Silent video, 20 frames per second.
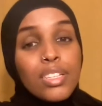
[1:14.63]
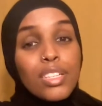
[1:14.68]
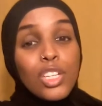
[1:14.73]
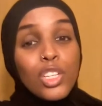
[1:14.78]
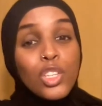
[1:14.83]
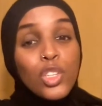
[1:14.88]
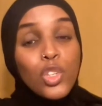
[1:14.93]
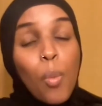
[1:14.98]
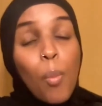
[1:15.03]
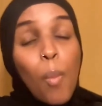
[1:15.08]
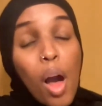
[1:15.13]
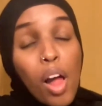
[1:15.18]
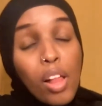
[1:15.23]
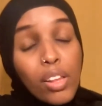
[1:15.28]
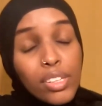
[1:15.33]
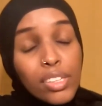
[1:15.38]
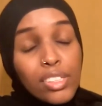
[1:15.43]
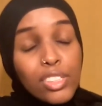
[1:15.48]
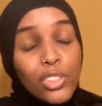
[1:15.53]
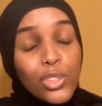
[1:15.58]
as a
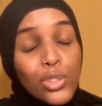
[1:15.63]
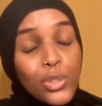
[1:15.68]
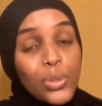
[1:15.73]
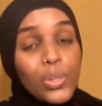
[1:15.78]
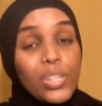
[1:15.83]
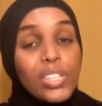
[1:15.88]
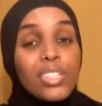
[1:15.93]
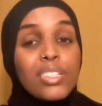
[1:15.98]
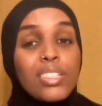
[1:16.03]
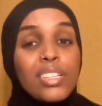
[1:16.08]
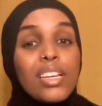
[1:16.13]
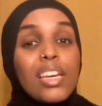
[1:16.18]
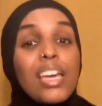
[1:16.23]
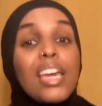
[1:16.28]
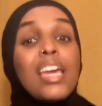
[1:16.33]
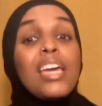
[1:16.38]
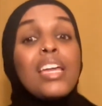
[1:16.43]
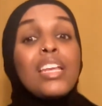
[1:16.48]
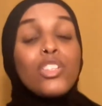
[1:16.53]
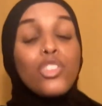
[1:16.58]
Somali student
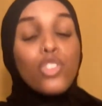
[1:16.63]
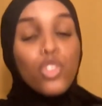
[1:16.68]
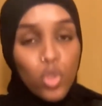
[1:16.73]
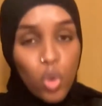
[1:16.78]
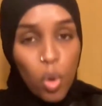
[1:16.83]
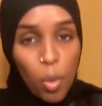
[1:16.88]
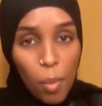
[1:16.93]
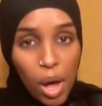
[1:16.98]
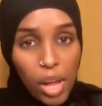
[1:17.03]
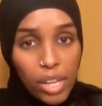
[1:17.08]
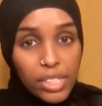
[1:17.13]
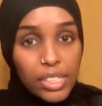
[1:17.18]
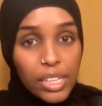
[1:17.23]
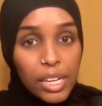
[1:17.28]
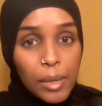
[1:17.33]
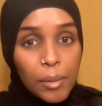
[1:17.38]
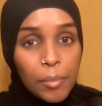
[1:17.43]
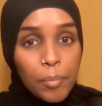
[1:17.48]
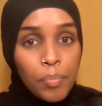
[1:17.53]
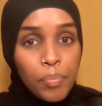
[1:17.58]
in
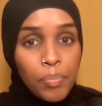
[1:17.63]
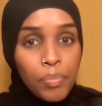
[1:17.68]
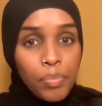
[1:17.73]
Somalia